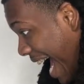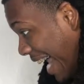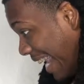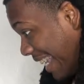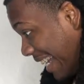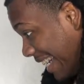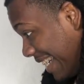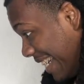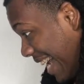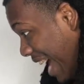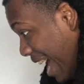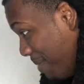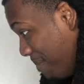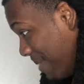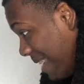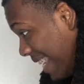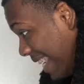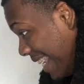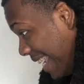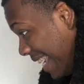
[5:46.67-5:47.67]
Look at
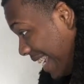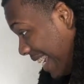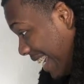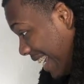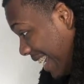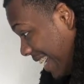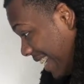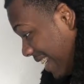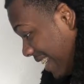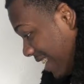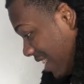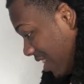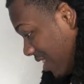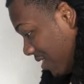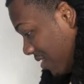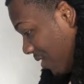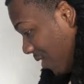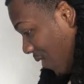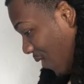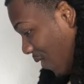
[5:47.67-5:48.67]
Nami.
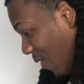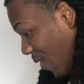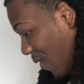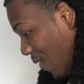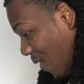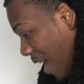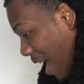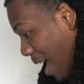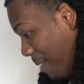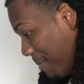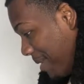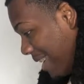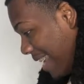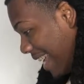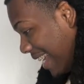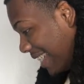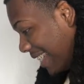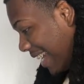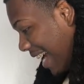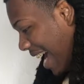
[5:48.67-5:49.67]
Oh, I'm a
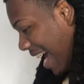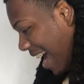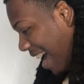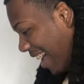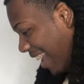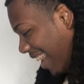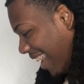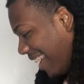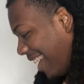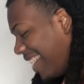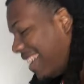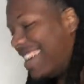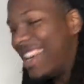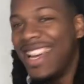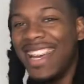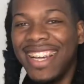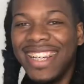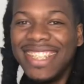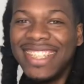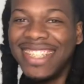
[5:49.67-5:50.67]
ninja.
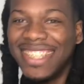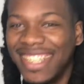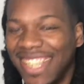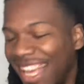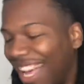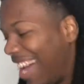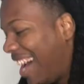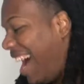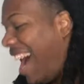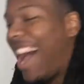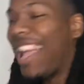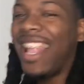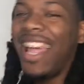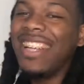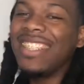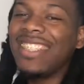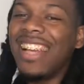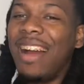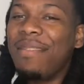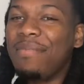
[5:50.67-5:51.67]
Look at... I
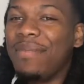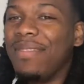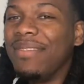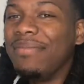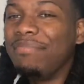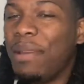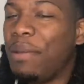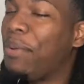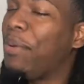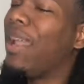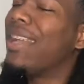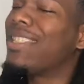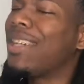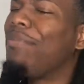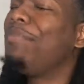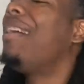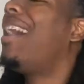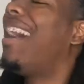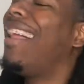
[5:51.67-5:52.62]
like Chopper. People like Chopper.